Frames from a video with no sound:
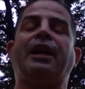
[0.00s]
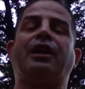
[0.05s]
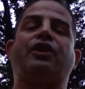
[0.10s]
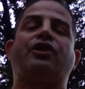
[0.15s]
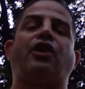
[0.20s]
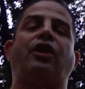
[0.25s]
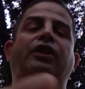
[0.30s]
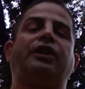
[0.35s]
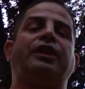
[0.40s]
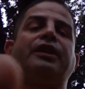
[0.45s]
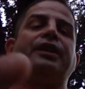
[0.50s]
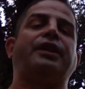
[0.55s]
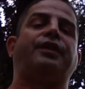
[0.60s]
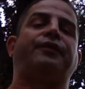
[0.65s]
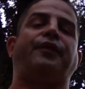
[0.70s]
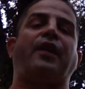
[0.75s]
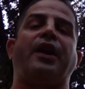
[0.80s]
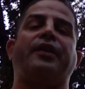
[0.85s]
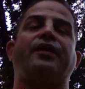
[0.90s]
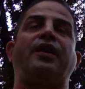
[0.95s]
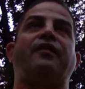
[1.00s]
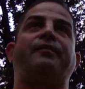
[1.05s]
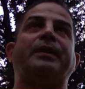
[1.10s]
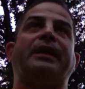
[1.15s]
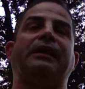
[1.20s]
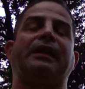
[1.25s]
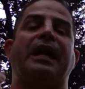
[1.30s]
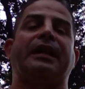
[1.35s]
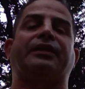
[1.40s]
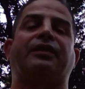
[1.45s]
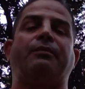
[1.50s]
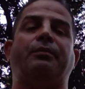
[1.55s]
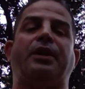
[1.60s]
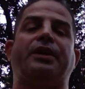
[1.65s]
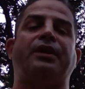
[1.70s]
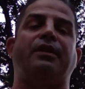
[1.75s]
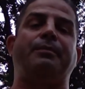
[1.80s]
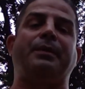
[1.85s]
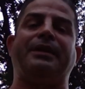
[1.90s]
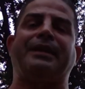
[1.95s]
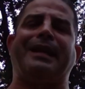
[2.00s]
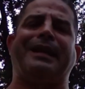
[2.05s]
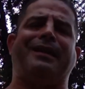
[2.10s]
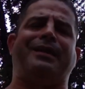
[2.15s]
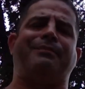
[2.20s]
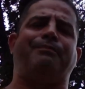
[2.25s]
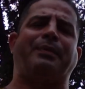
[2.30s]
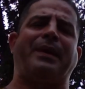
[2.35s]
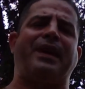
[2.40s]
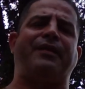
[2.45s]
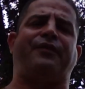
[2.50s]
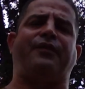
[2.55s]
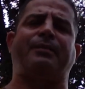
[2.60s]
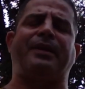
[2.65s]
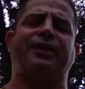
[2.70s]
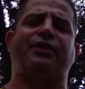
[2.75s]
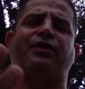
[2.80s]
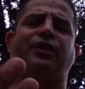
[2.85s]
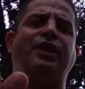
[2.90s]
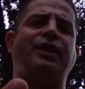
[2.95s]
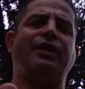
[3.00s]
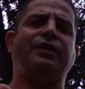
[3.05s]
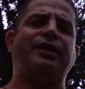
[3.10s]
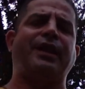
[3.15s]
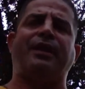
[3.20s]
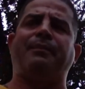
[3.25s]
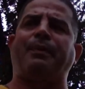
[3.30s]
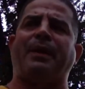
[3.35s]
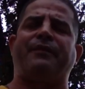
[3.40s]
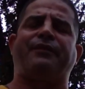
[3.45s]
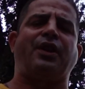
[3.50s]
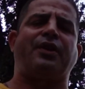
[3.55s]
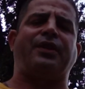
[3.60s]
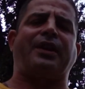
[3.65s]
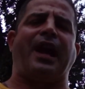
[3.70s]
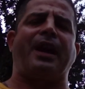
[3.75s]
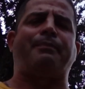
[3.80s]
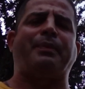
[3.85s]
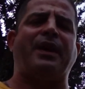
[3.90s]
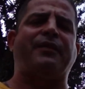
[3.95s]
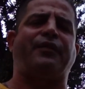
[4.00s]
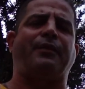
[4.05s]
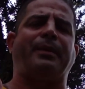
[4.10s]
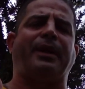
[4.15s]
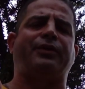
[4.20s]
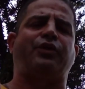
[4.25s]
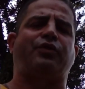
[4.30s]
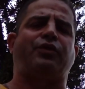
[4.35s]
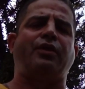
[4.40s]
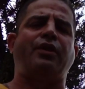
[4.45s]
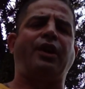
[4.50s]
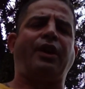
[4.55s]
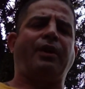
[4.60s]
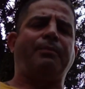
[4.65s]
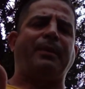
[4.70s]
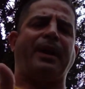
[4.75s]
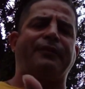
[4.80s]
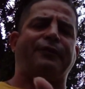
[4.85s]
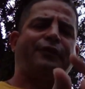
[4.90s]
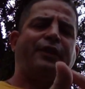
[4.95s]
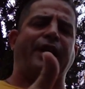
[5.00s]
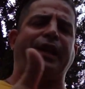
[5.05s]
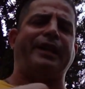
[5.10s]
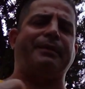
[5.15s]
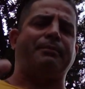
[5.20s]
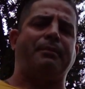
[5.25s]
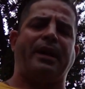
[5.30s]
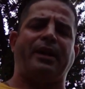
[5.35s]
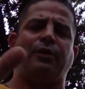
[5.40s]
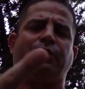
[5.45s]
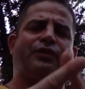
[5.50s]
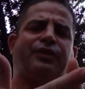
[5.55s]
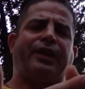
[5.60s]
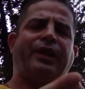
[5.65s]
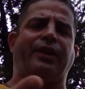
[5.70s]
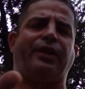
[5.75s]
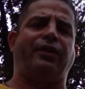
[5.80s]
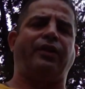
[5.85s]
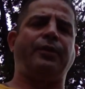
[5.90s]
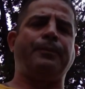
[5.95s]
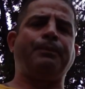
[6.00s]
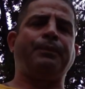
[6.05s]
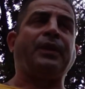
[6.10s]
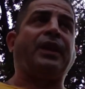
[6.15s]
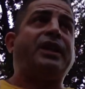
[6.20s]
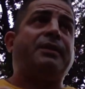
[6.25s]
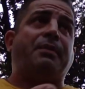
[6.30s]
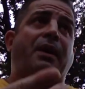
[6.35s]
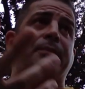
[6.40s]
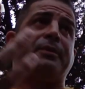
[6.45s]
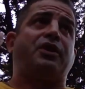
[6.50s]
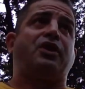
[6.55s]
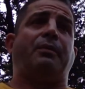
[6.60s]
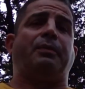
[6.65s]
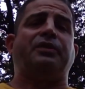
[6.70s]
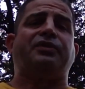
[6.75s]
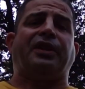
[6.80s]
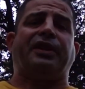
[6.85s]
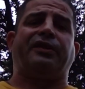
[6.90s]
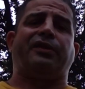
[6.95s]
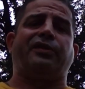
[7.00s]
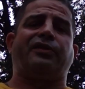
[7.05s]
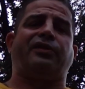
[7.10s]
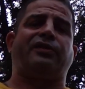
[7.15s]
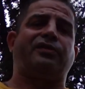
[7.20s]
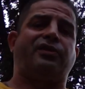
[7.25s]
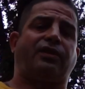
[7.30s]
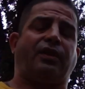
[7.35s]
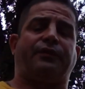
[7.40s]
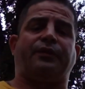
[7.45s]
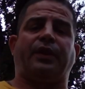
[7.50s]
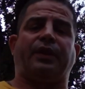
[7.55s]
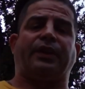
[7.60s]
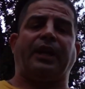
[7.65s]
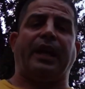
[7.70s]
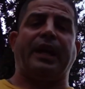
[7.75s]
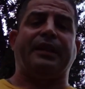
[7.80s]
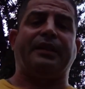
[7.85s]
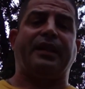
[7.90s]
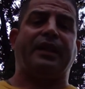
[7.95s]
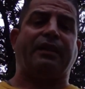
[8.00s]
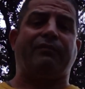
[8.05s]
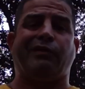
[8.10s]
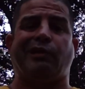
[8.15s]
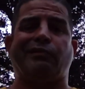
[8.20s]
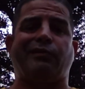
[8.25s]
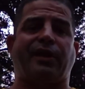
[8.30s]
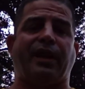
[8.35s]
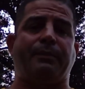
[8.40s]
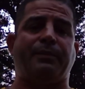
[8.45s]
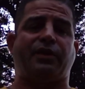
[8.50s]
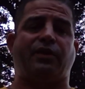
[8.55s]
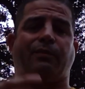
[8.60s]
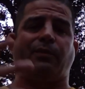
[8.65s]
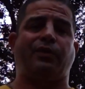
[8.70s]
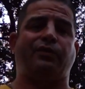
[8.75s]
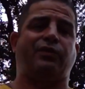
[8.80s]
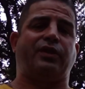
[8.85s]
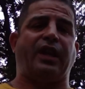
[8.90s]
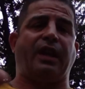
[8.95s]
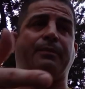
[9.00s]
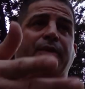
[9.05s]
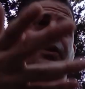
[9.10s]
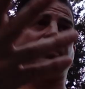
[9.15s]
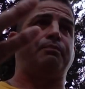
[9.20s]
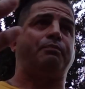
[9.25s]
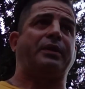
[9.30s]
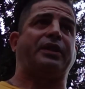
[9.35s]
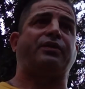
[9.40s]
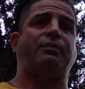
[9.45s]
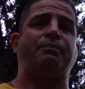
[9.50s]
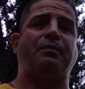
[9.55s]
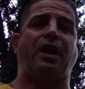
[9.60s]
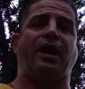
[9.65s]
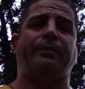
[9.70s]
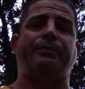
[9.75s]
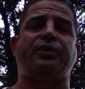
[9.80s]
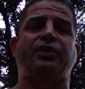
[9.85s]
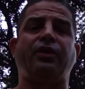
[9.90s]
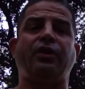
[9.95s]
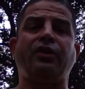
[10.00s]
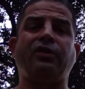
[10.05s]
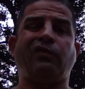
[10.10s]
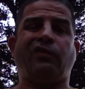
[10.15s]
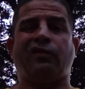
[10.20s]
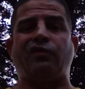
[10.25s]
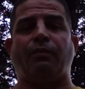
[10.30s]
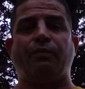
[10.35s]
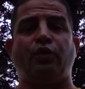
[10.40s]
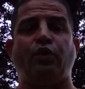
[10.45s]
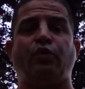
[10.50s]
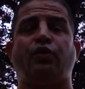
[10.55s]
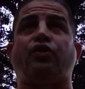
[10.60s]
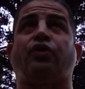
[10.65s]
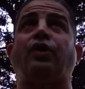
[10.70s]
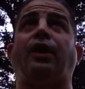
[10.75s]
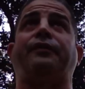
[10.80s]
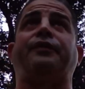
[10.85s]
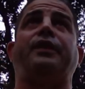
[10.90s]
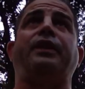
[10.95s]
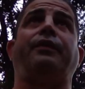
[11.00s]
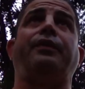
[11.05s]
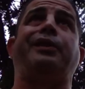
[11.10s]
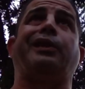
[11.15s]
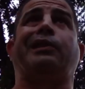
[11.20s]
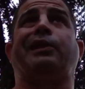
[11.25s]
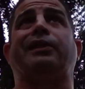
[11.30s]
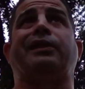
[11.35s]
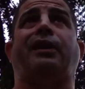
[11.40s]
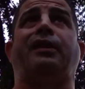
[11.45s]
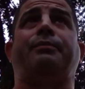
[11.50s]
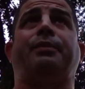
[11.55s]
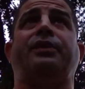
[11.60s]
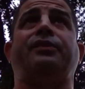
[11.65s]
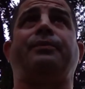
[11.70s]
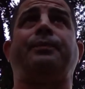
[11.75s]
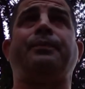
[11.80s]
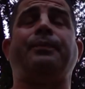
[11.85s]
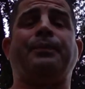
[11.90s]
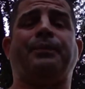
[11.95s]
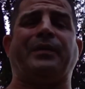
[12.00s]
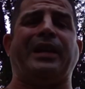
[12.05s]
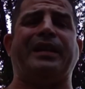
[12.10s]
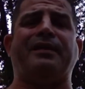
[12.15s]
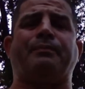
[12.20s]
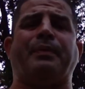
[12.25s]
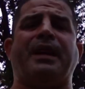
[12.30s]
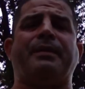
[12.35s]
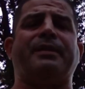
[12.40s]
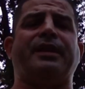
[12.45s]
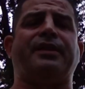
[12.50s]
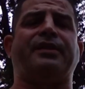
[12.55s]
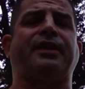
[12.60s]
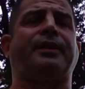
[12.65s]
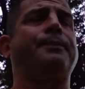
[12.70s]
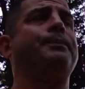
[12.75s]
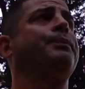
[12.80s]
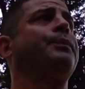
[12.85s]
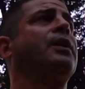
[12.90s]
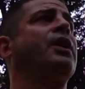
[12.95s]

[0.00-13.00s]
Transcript: Cullen and his father have made lots of money on me. They didn't pay for nothing. I paid for my flight, my hotel. He bought me a couple of dinners and stuff like that. And, you know, gave me some bits and bobs, some used stuff and everything like that. But they didn't pay me anything.